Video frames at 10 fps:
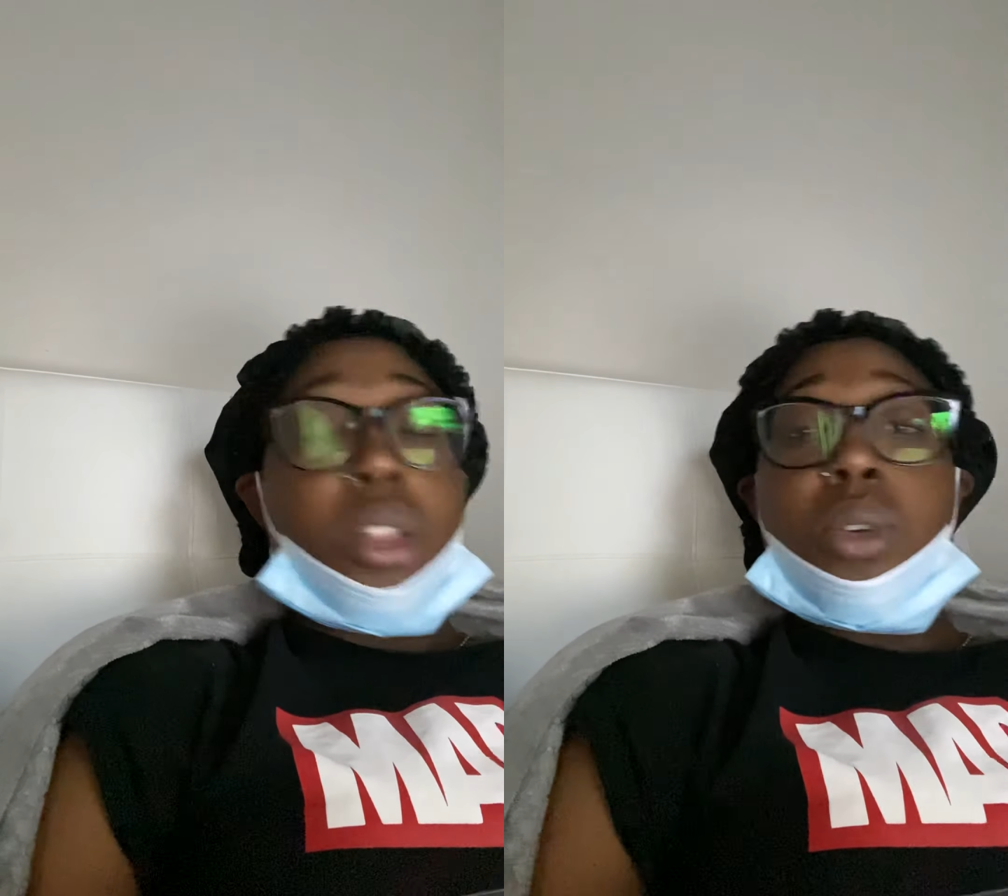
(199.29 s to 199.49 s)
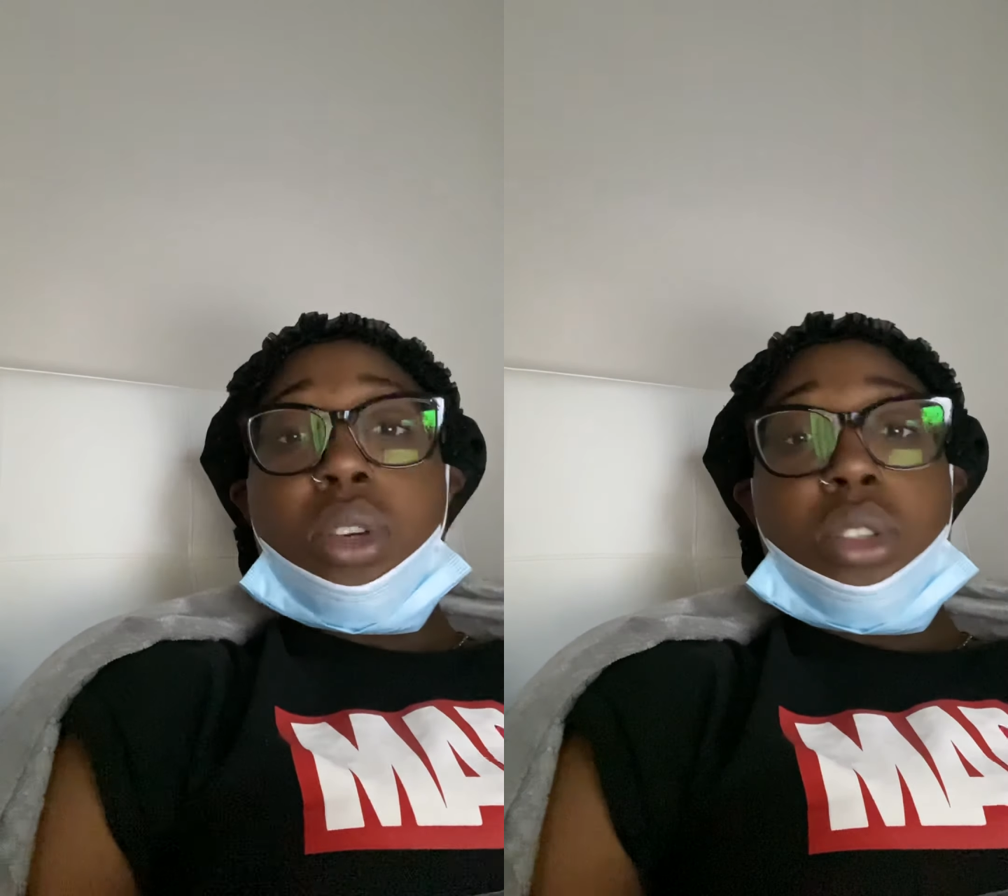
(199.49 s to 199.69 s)

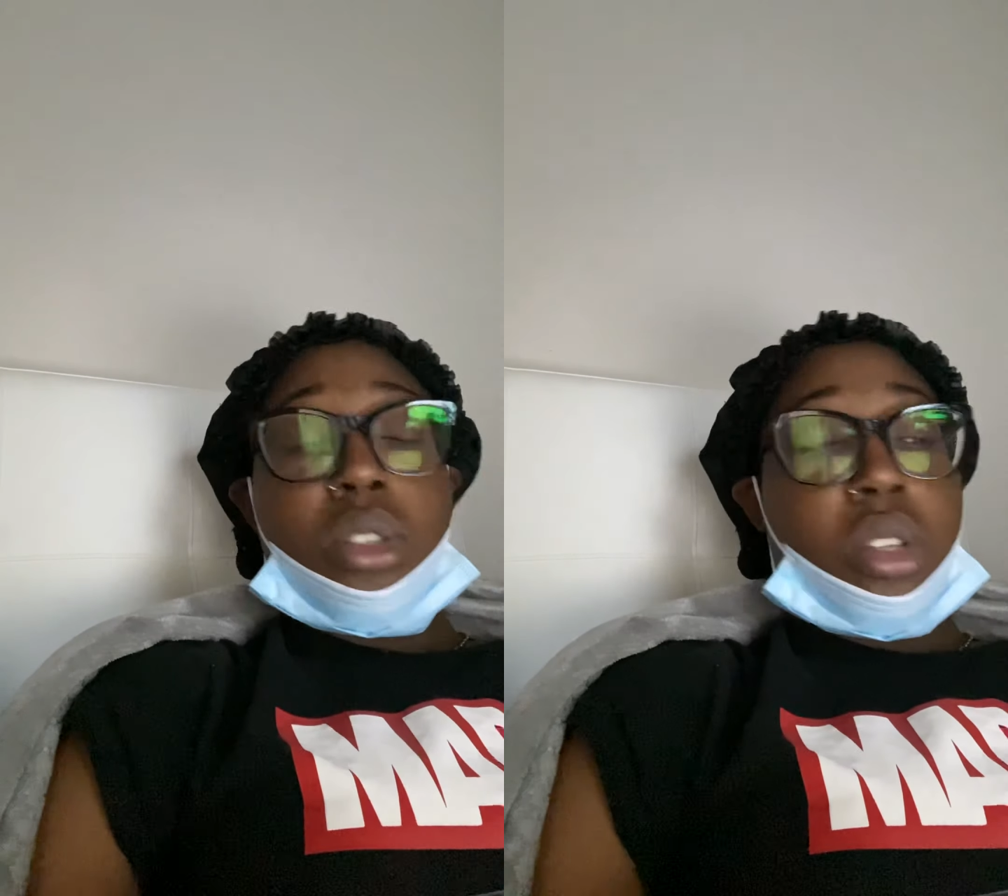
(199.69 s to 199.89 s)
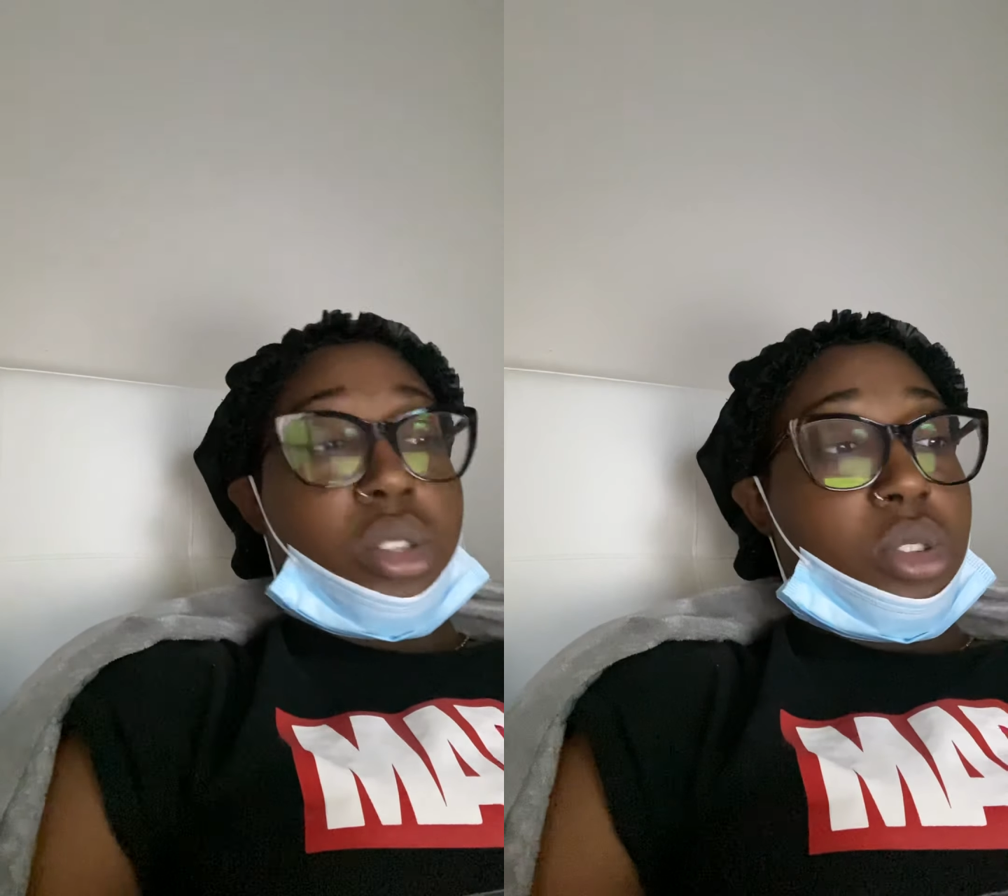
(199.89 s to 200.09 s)
questions
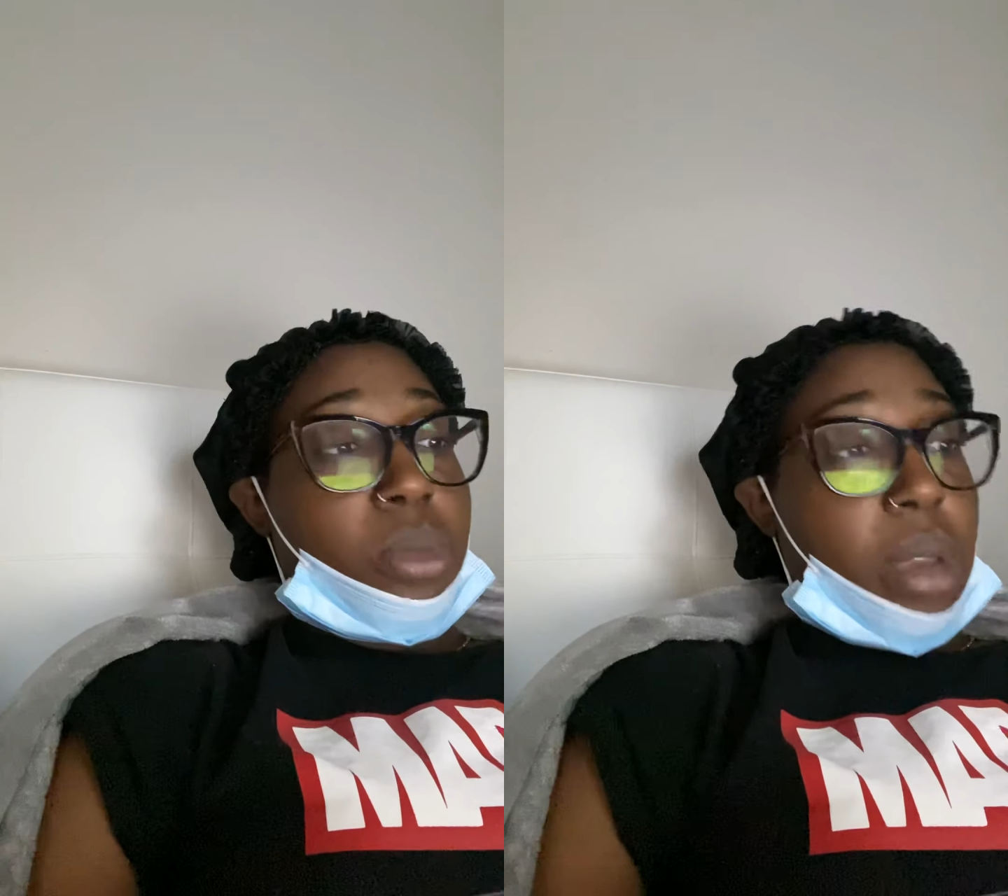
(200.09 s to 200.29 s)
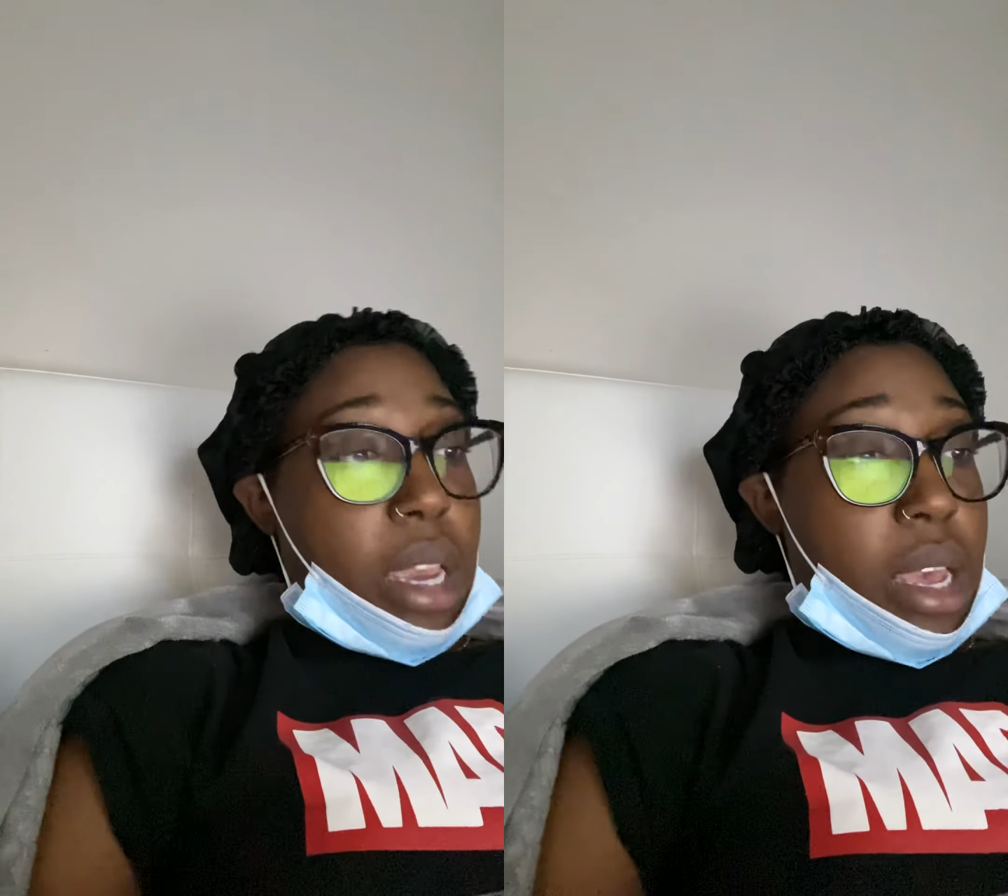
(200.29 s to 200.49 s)
that you
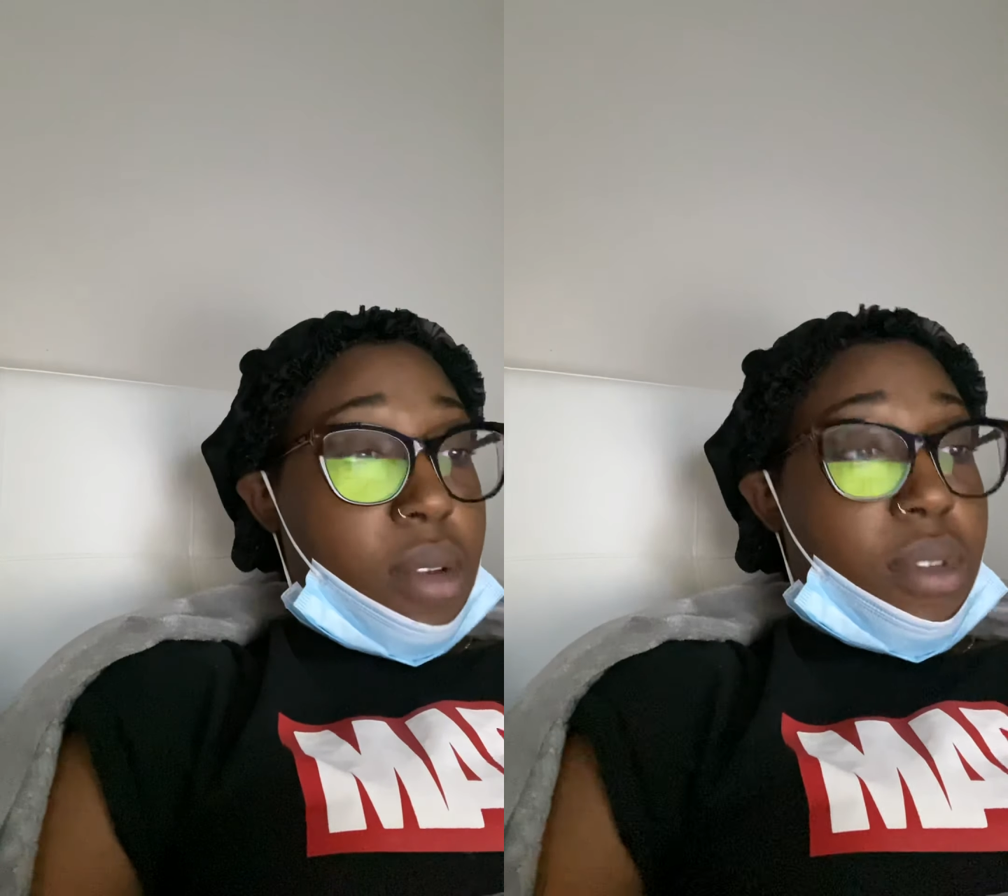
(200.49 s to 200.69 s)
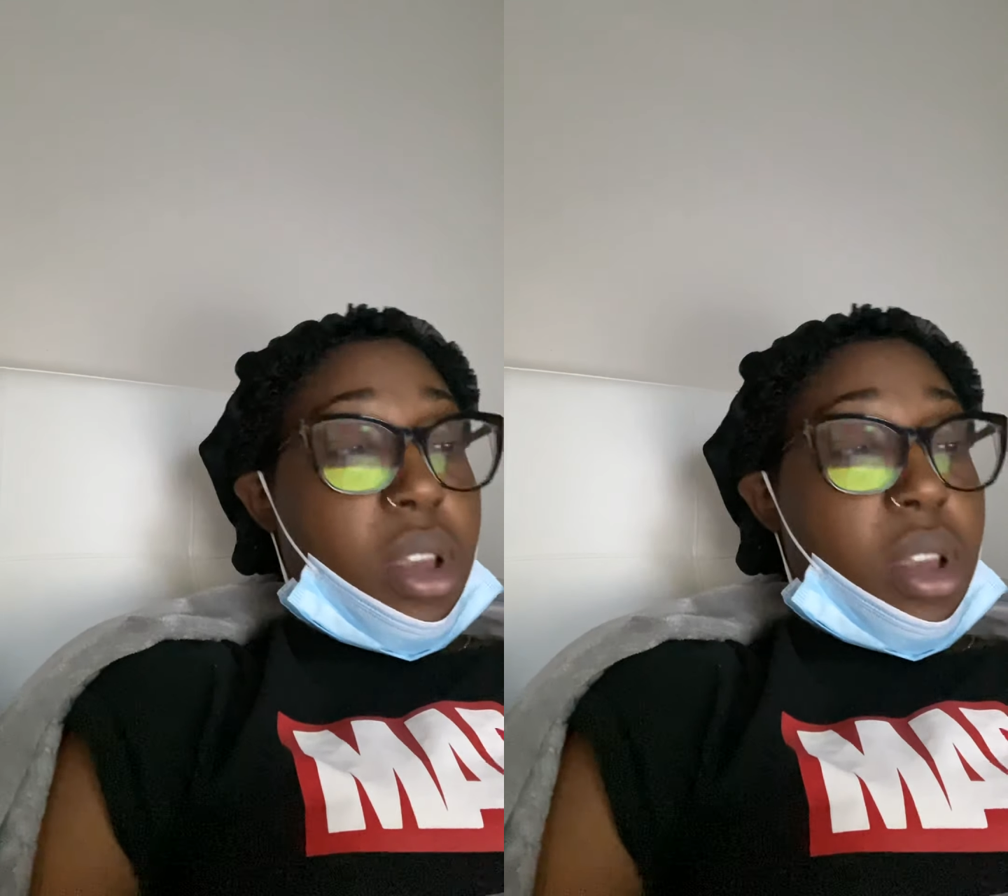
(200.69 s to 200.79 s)
may have.